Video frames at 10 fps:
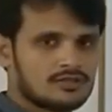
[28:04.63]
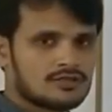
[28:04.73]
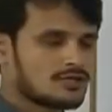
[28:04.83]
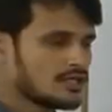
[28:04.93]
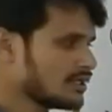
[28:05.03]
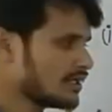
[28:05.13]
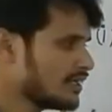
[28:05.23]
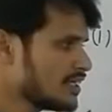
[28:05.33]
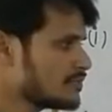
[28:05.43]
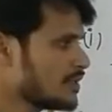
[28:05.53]
So in that
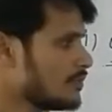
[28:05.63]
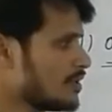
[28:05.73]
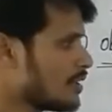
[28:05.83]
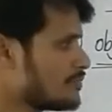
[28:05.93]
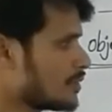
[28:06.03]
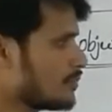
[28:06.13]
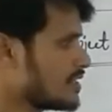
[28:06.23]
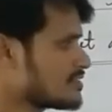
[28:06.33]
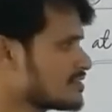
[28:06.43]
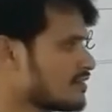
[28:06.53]
case, maybe object
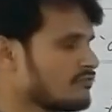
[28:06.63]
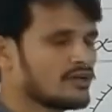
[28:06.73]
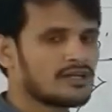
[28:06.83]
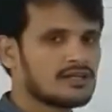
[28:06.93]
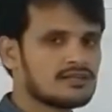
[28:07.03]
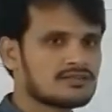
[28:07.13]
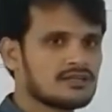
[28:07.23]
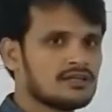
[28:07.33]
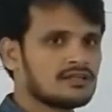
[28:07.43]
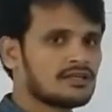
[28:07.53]
placed somewhere else,
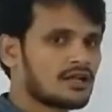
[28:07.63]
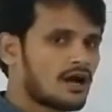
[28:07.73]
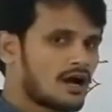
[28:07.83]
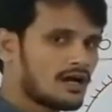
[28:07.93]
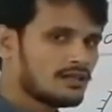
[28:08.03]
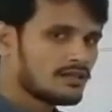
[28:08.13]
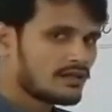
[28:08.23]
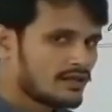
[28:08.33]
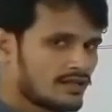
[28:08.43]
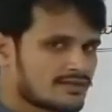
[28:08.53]
that all the
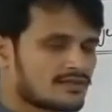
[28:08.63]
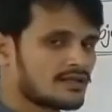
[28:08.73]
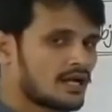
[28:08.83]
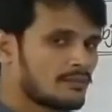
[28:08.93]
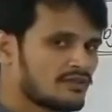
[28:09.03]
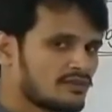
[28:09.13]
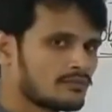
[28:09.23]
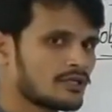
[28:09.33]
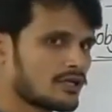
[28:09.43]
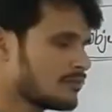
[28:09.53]
rays coming from
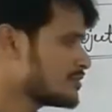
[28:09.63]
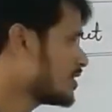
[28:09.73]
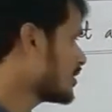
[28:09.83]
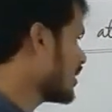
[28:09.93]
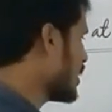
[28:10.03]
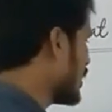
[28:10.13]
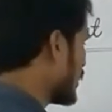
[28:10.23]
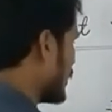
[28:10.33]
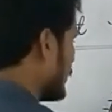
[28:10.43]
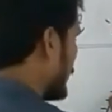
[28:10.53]
that object are